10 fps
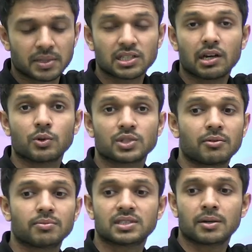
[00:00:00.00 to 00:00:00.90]
Bacha log,
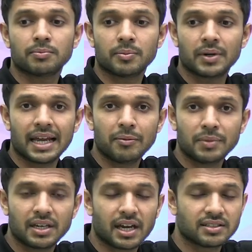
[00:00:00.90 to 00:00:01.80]
some people help
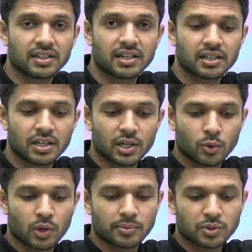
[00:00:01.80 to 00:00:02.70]
me guys here.
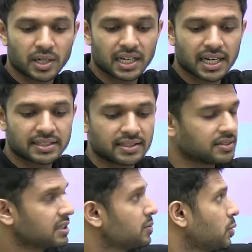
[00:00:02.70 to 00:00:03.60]
Who comes to my
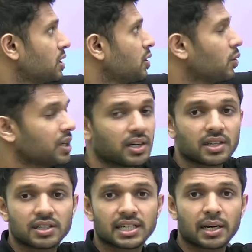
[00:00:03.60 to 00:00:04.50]
classes, just put the code here
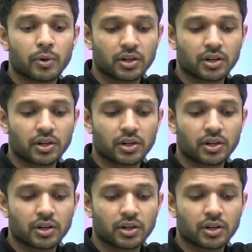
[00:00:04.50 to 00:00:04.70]
in the chat